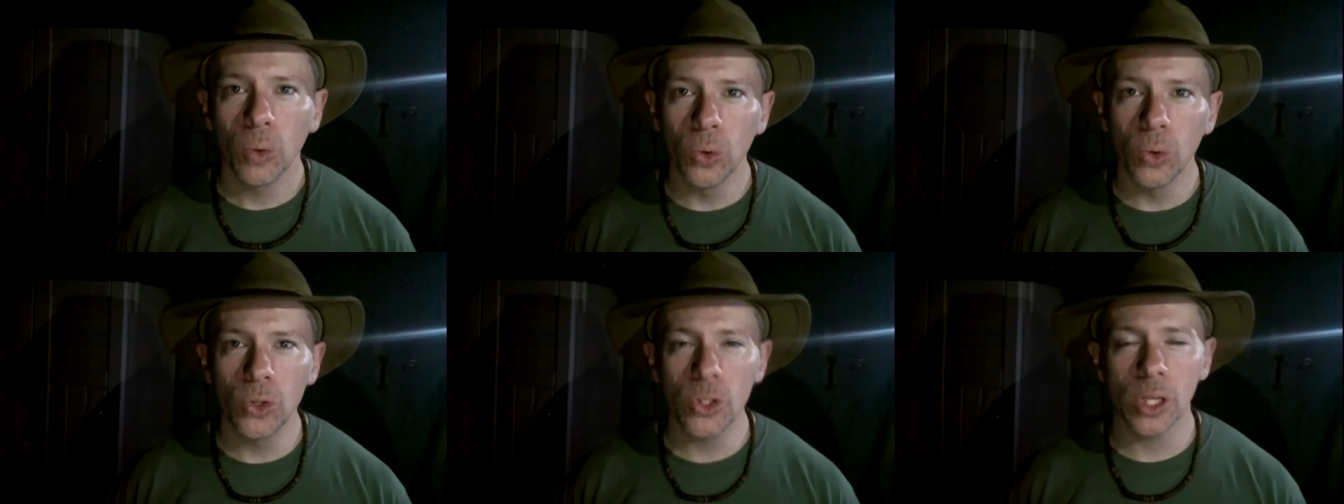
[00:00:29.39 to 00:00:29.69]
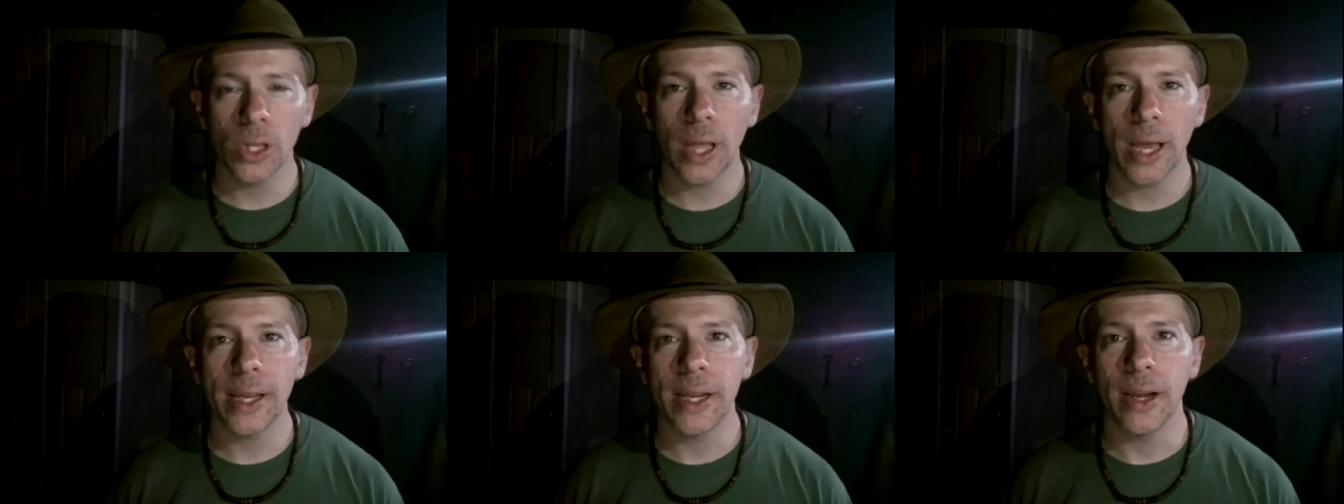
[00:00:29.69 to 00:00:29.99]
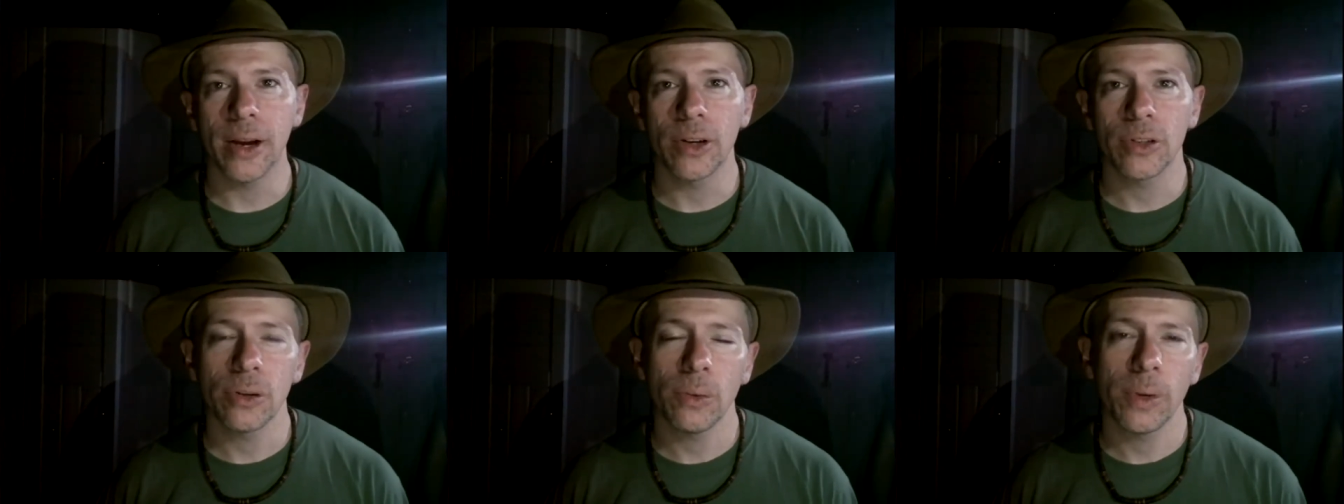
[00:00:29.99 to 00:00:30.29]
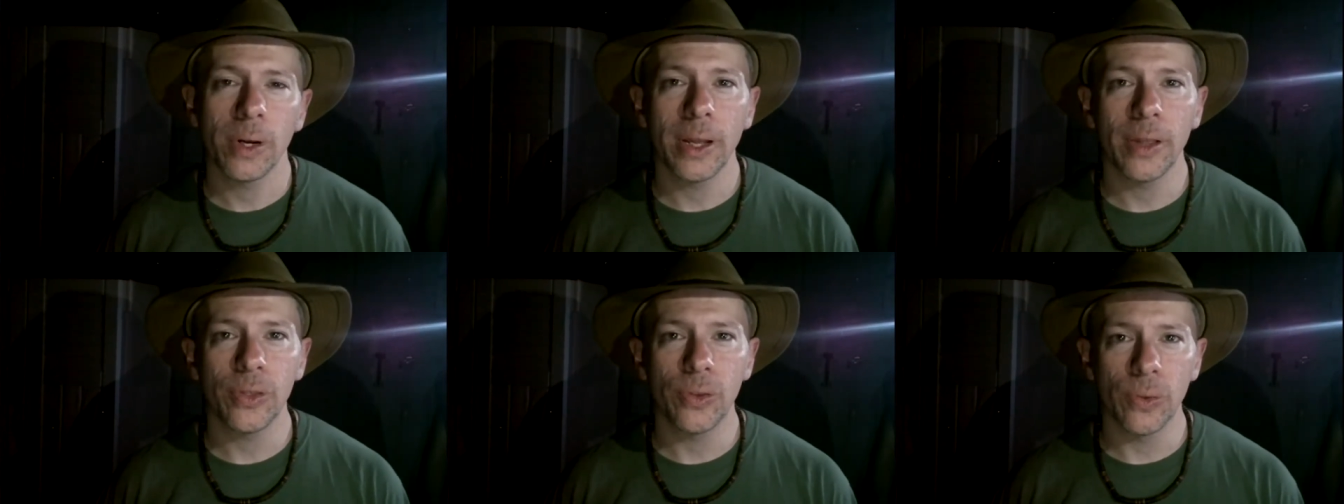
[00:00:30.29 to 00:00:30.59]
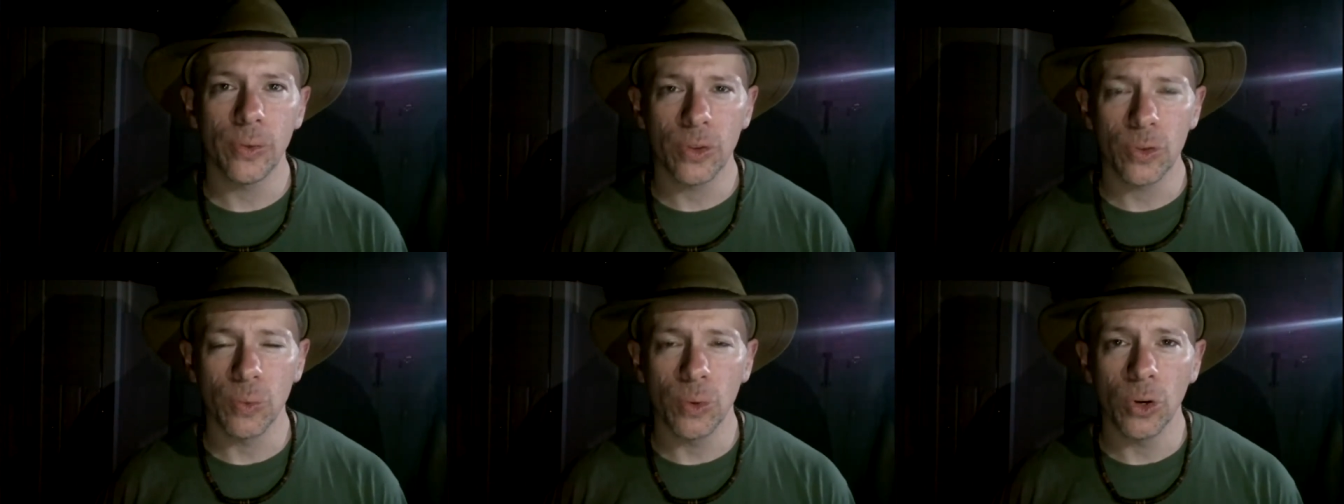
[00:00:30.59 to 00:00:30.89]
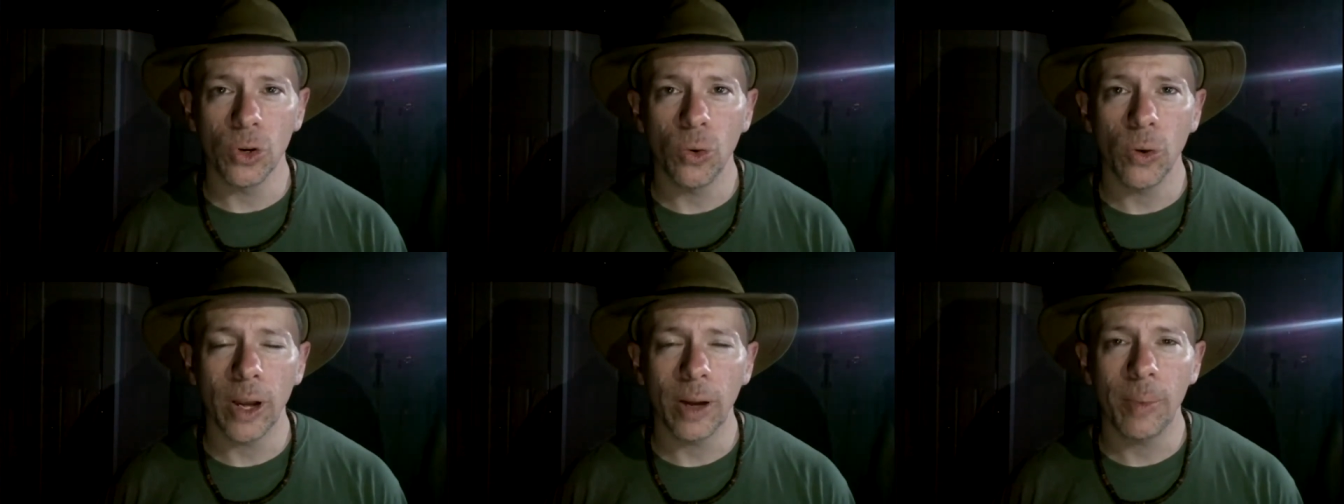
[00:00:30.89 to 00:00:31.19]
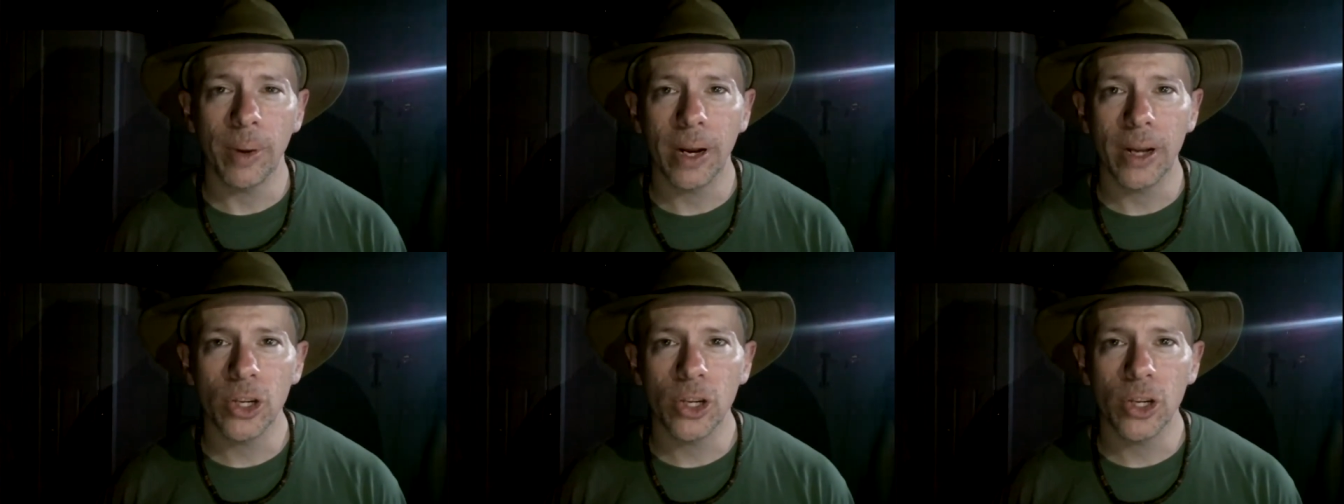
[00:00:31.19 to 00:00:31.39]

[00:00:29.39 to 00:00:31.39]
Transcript: We're losing light here, so I want to get through this real quick,